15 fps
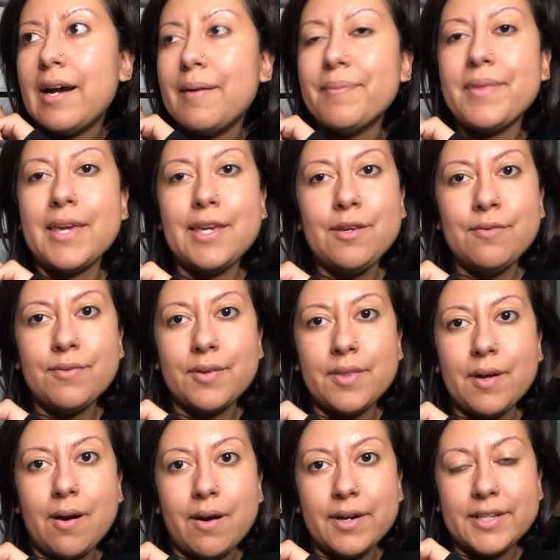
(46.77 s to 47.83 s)
Thank you for
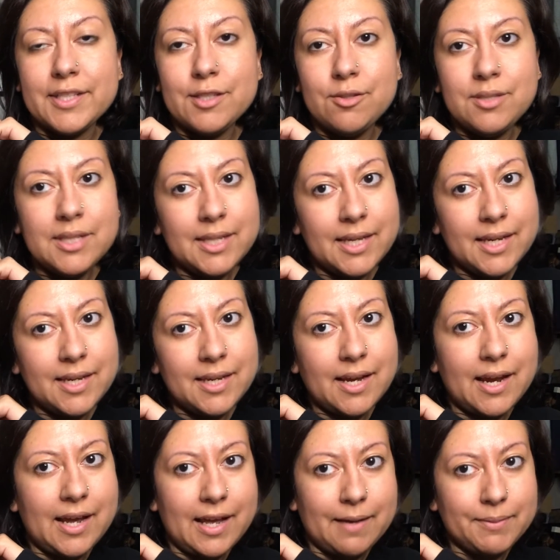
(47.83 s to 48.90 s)
the artist who did it.
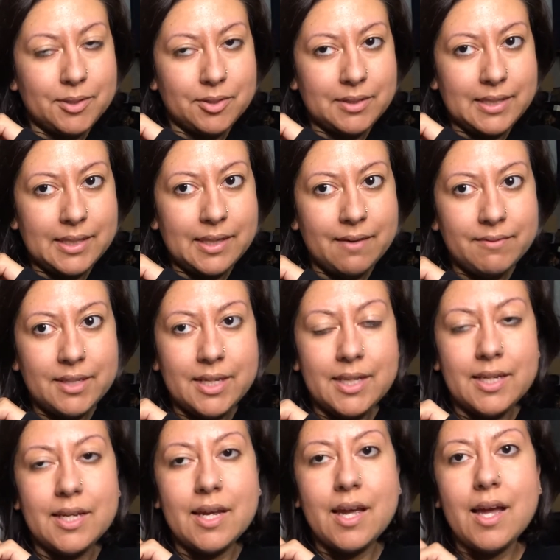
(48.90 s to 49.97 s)
I absolutely loved
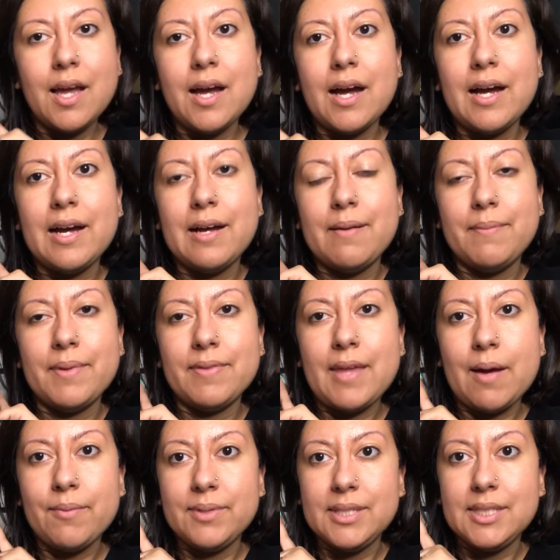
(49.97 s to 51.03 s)
it.
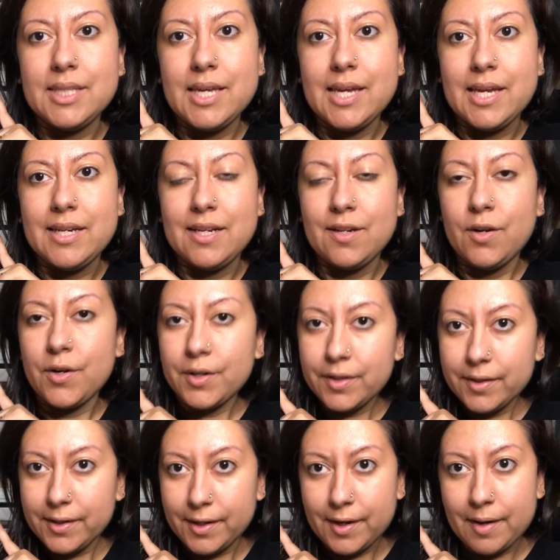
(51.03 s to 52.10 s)
That was in an
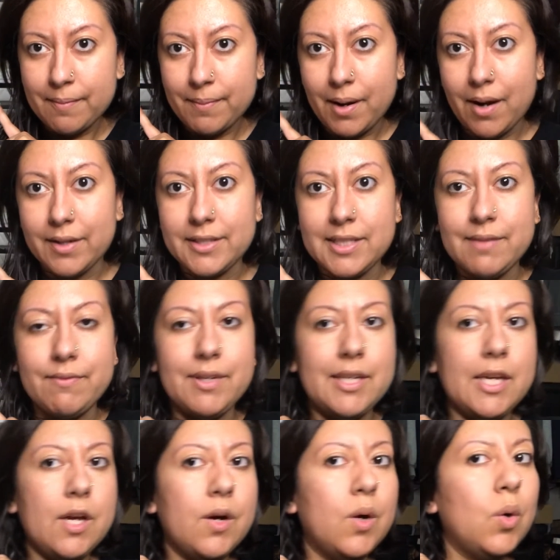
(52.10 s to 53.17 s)
earlier unboxing
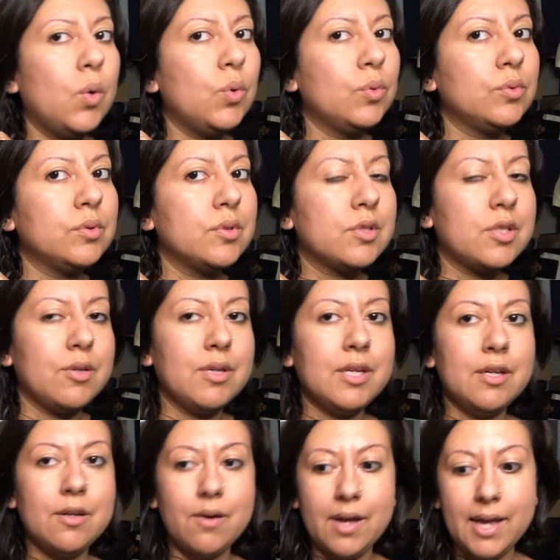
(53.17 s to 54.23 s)
video, so you
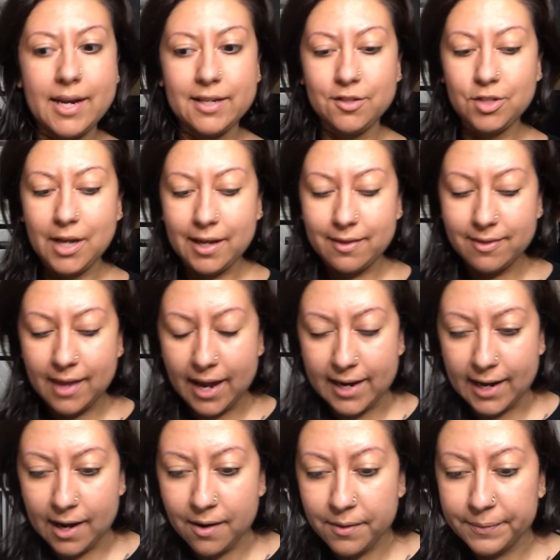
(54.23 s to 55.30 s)
can go ahead and check that
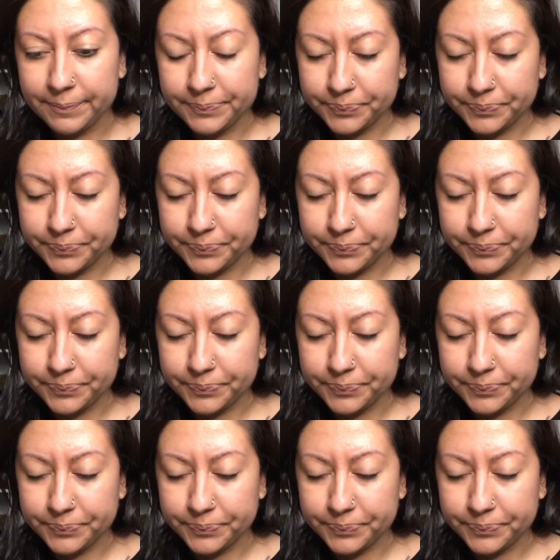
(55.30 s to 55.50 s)
out.